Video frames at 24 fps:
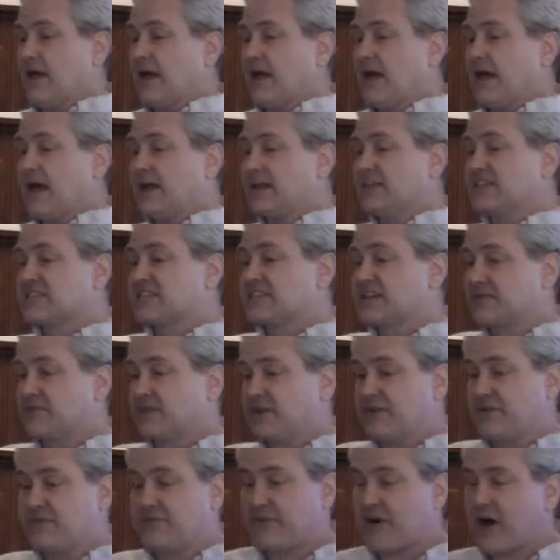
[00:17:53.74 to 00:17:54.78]
And in
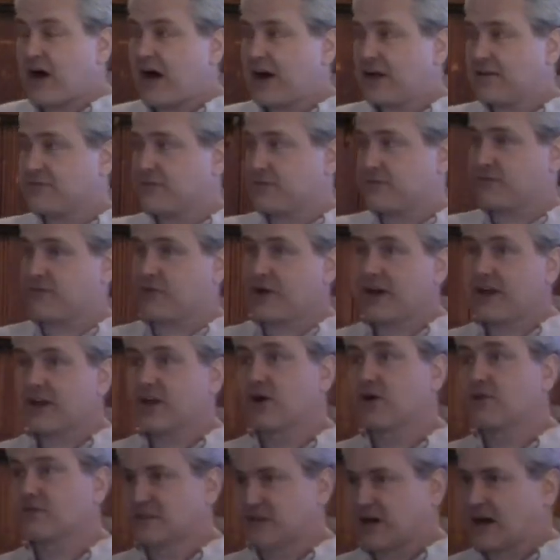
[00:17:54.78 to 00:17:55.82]
seventy-five,
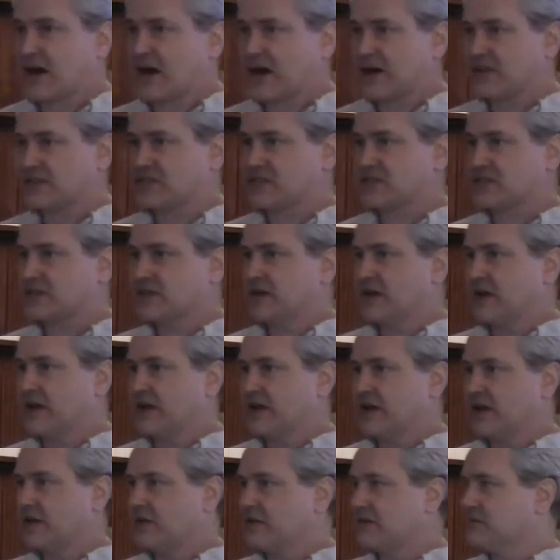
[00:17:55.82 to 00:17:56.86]
Franco dies,
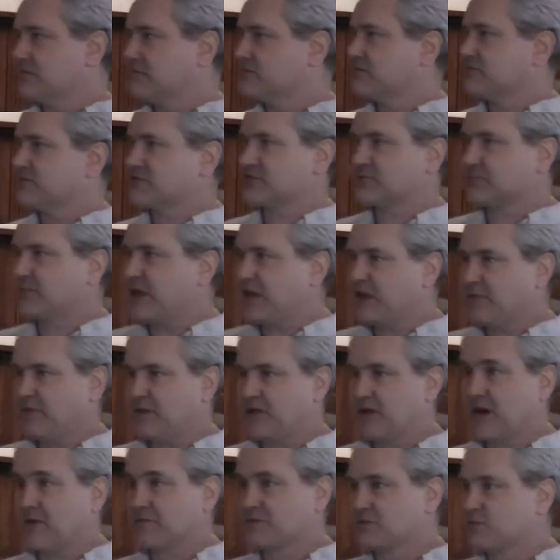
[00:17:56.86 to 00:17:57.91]
and Spain
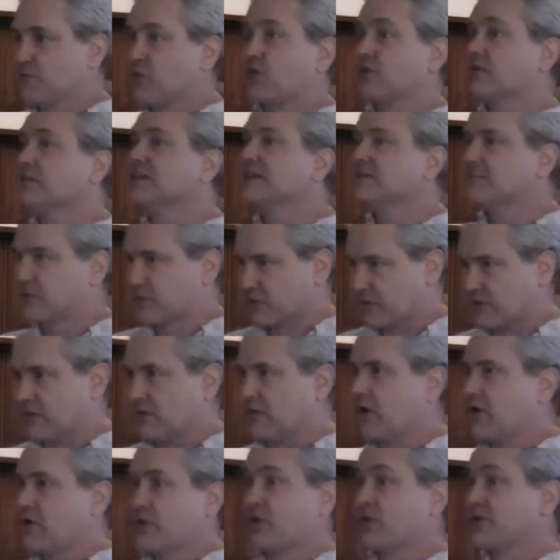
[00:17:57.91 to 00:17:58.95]
becomes more liberal,
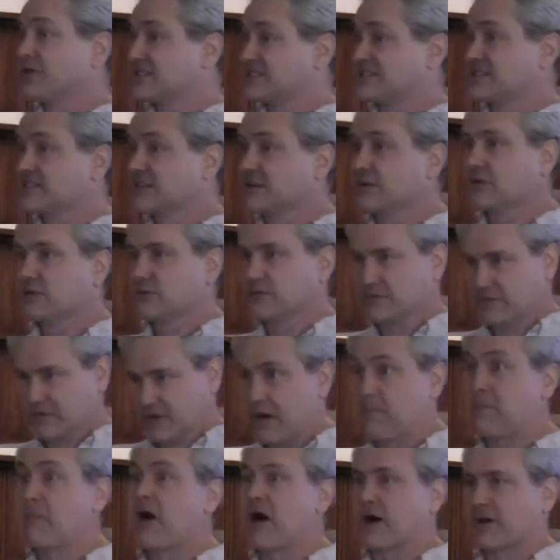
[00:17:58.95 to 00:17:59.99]
although it's still
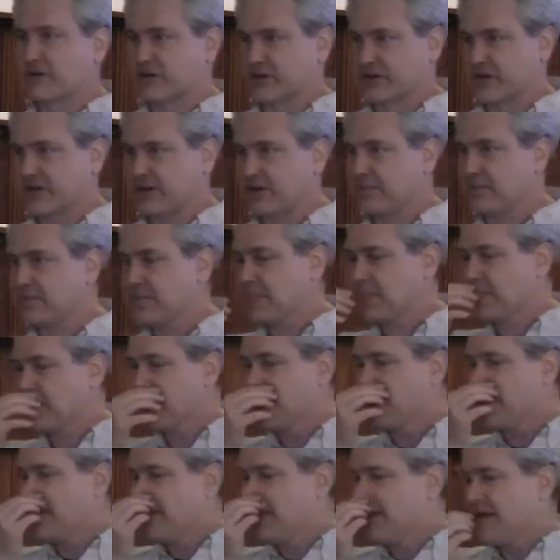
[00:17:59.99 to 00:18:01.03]
a monarchy.
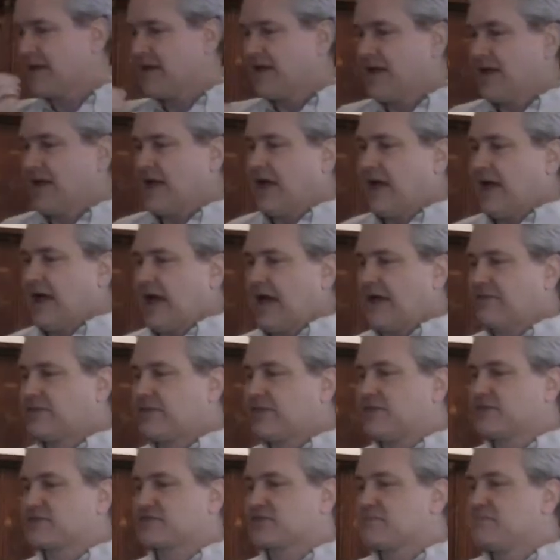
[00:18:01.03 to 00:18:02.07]
And
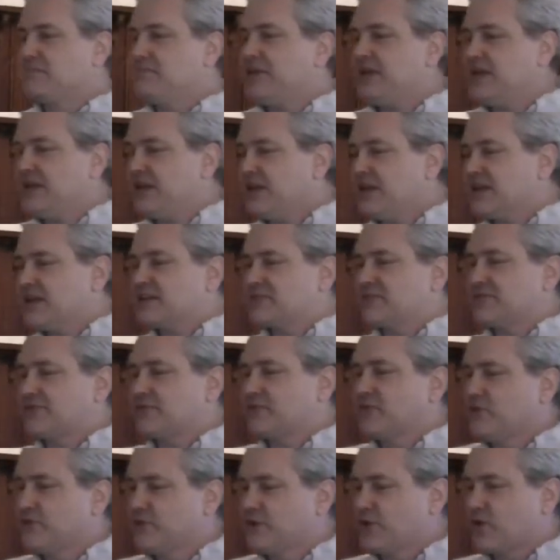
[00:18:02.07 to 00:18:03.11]
then there's a meeting
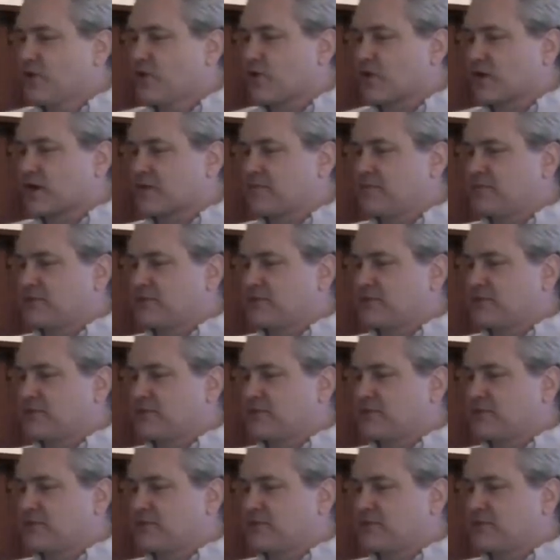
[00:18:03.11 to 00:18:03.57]
in New York